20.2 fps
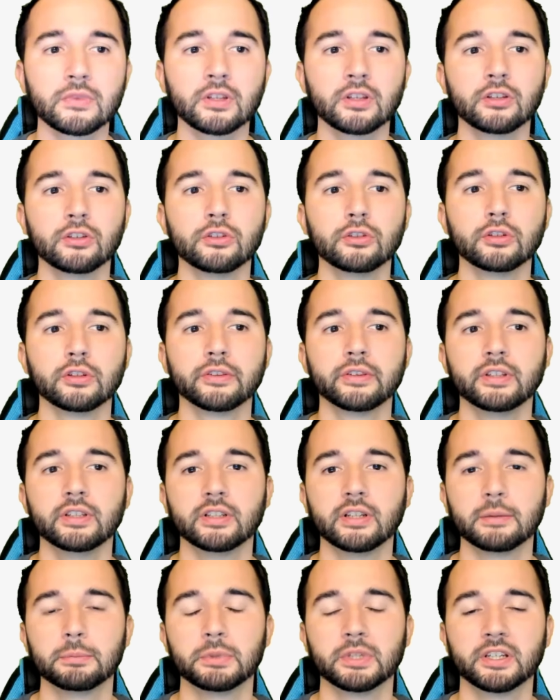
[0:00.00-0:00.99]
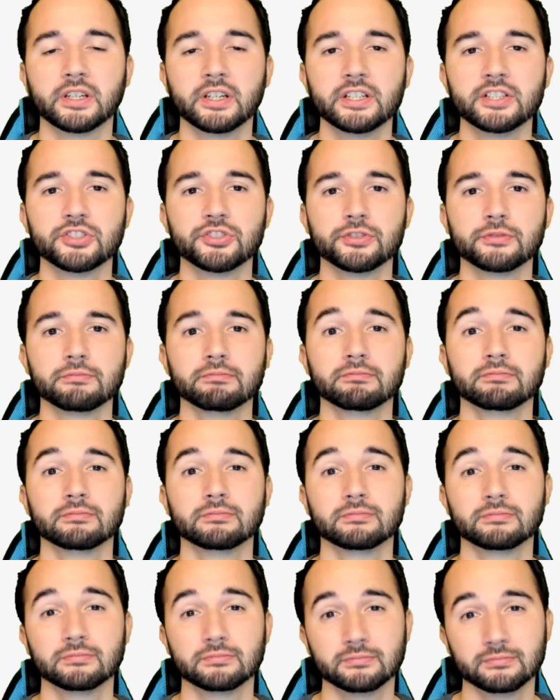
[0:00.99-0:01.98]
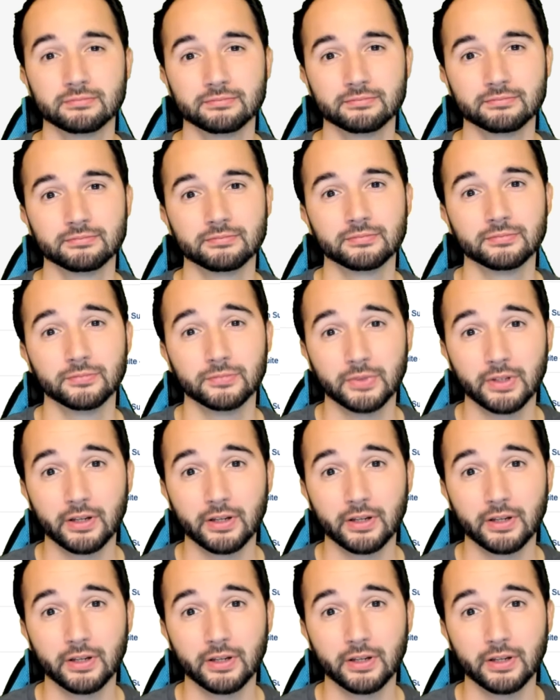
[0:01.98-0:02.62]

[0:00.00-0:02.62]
you'll see an application. At